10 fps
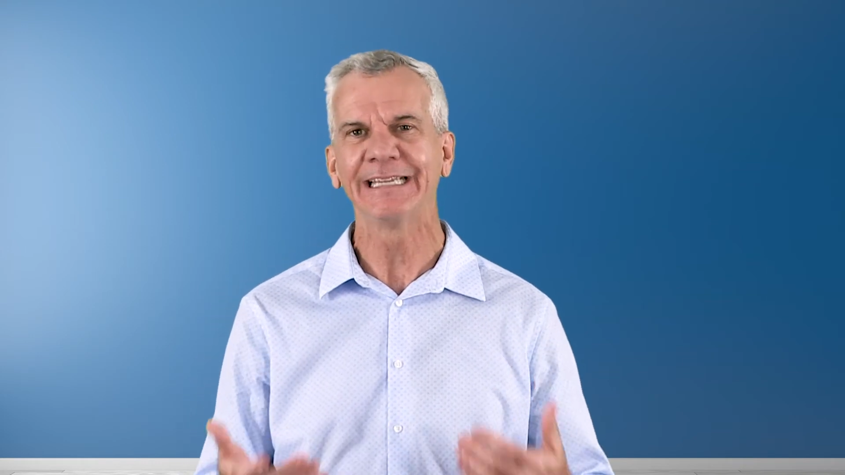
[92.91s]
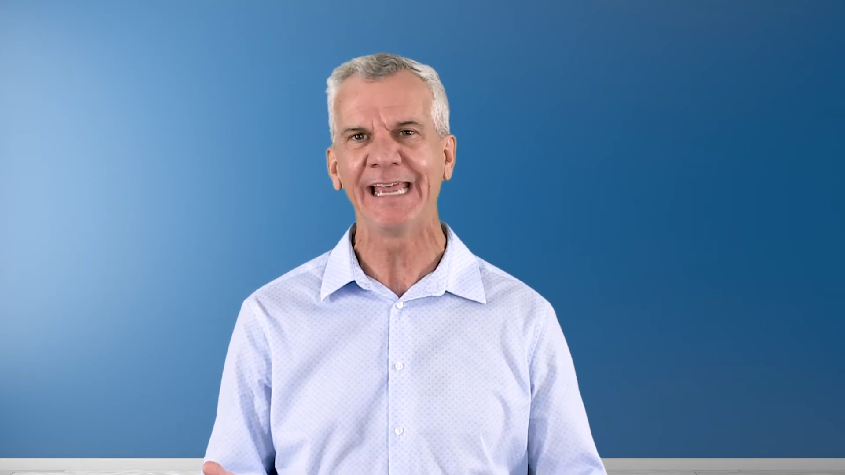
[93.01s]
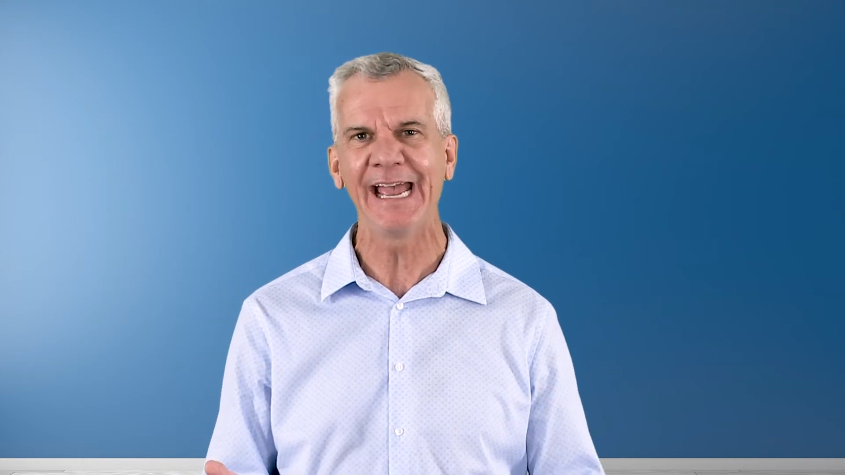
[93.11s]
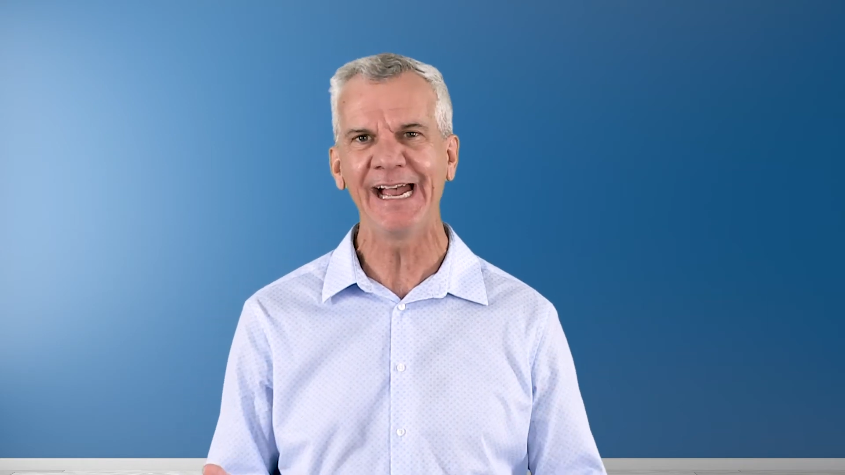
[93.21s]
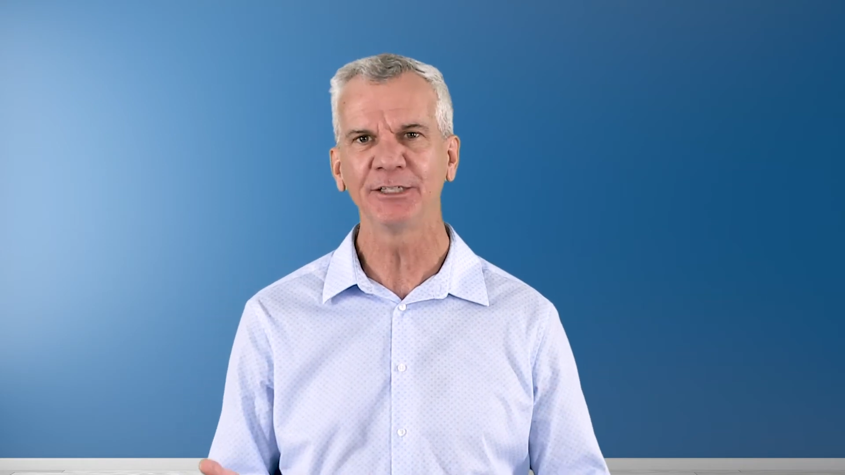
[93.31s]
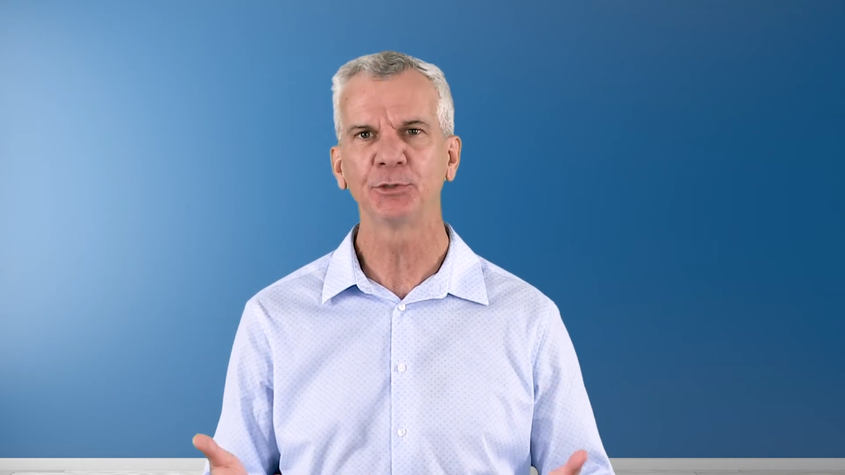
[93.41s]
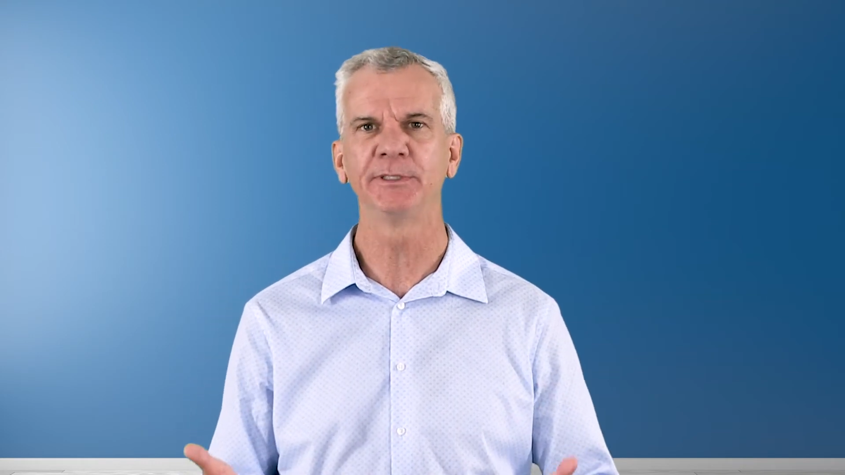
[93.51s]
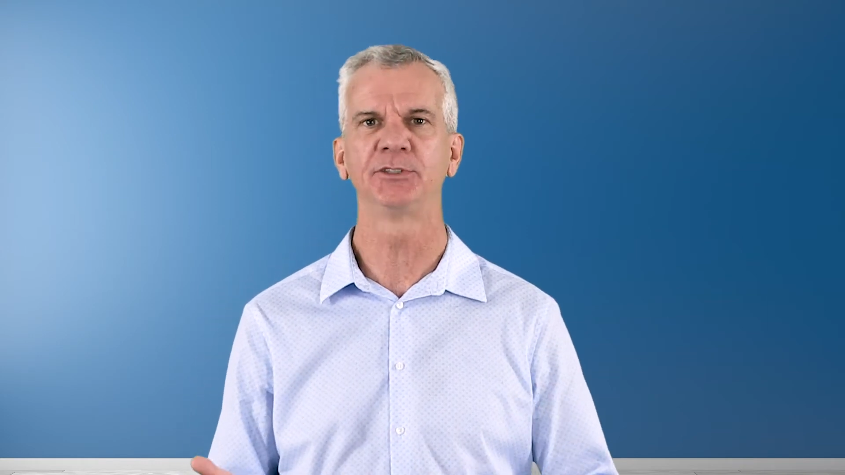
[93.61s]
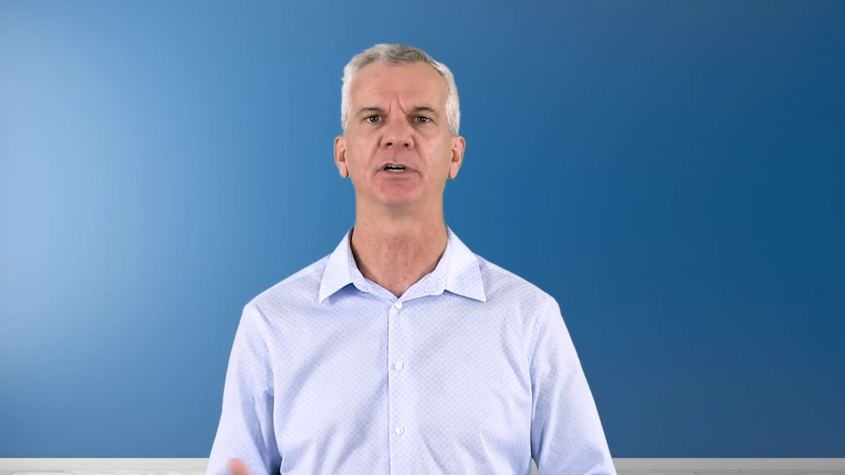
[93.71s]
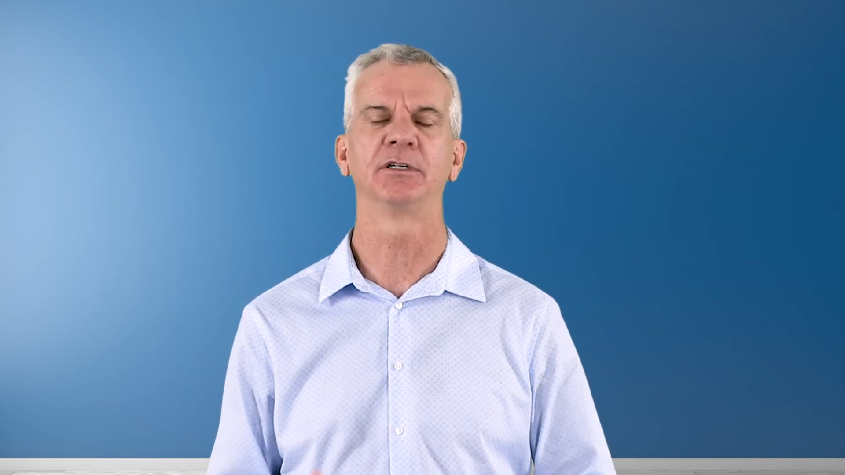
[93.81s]
cash
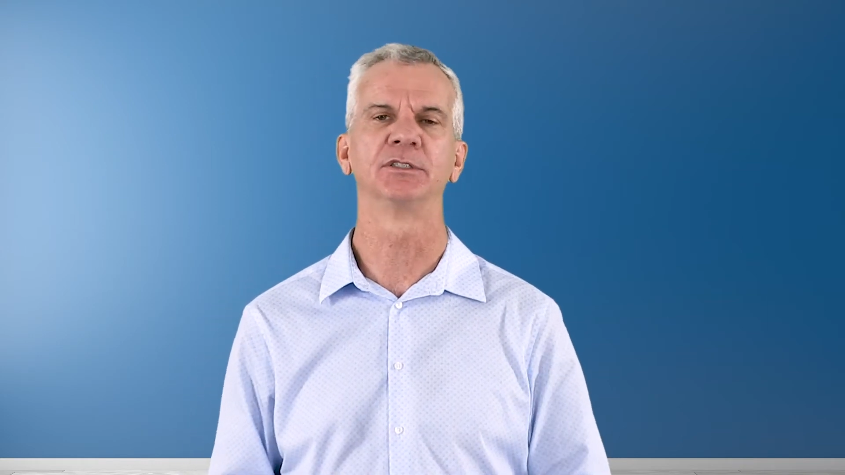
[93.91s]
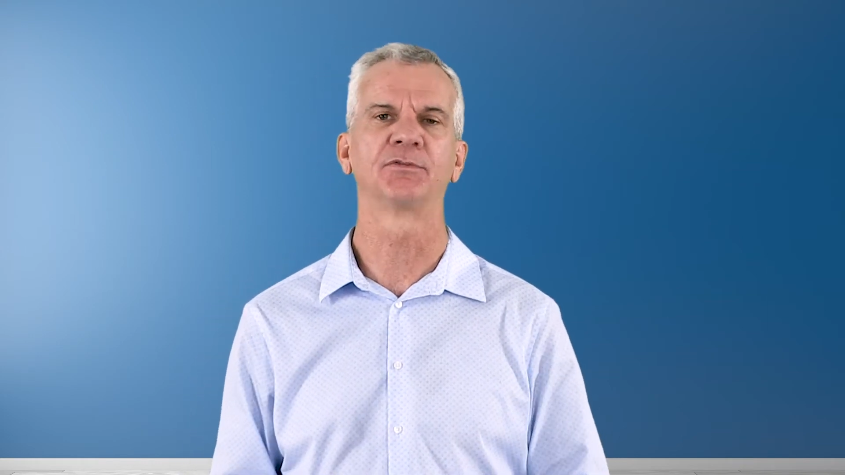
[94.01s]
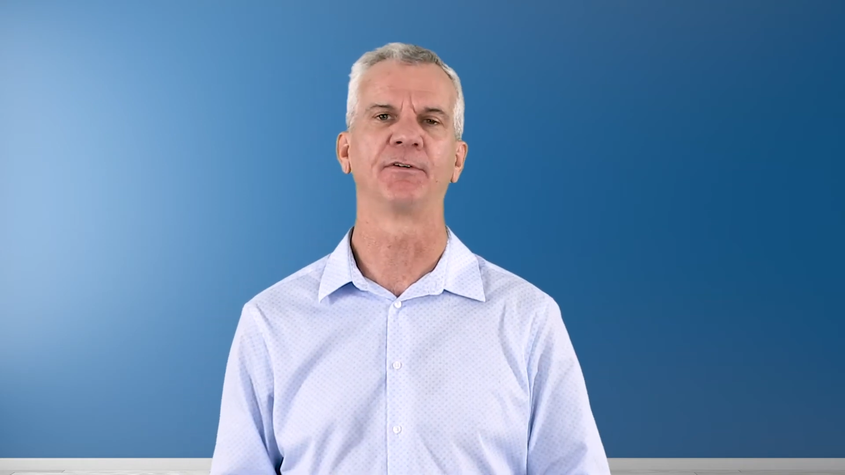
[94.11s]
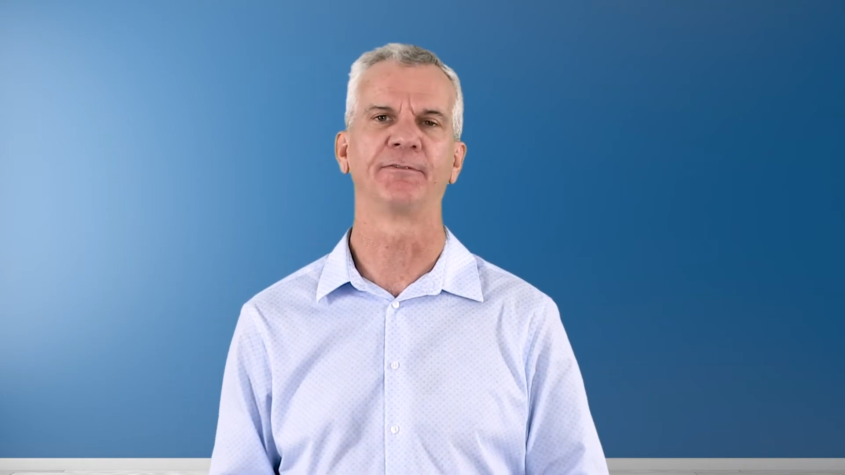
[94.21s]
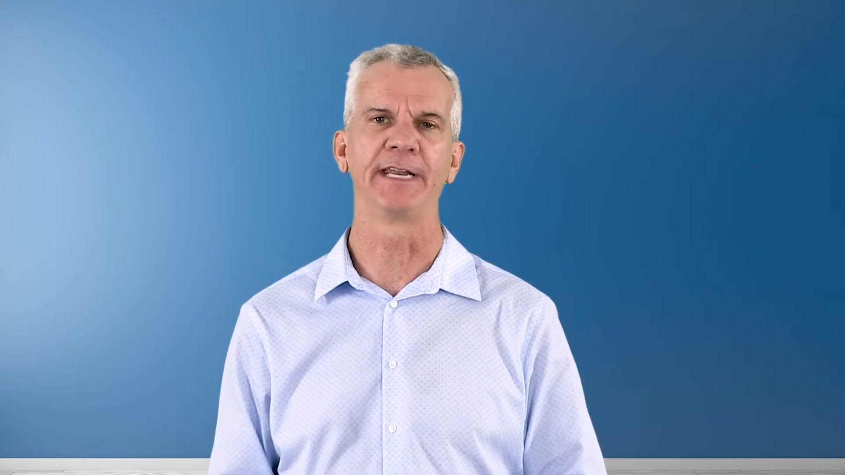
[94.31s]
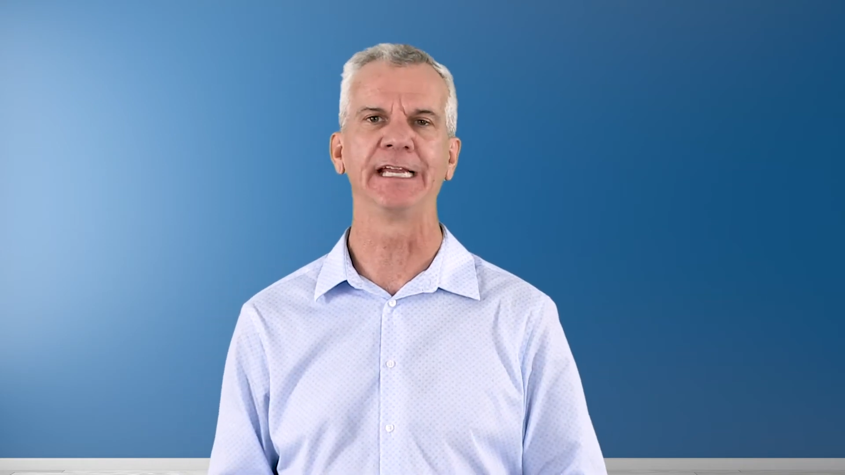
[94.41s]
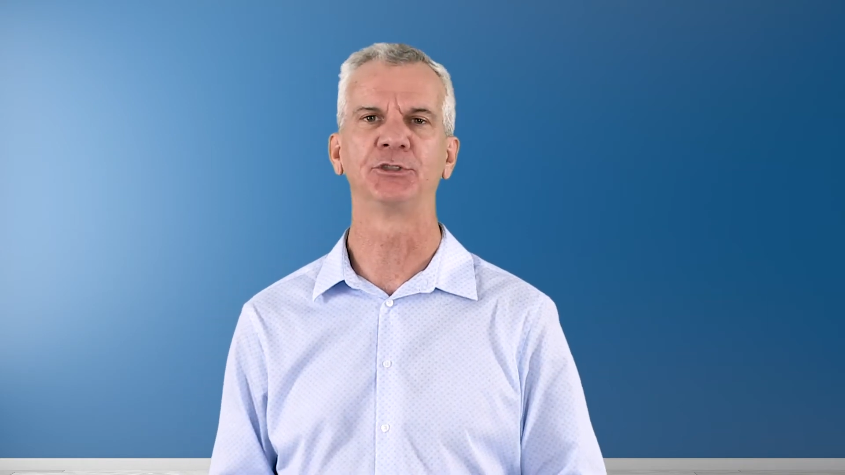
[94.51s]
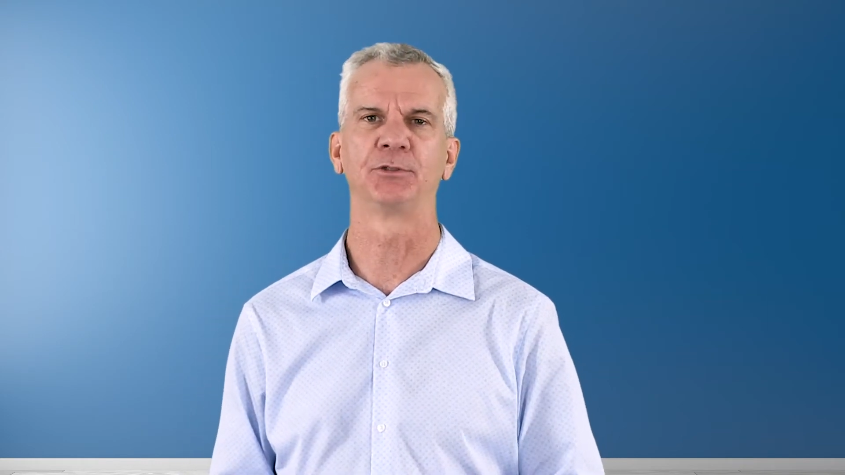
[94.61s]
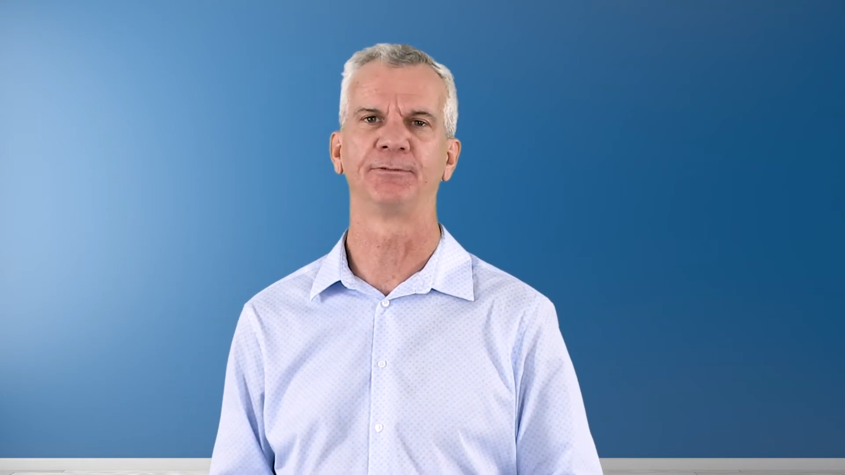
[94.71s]
returns for financial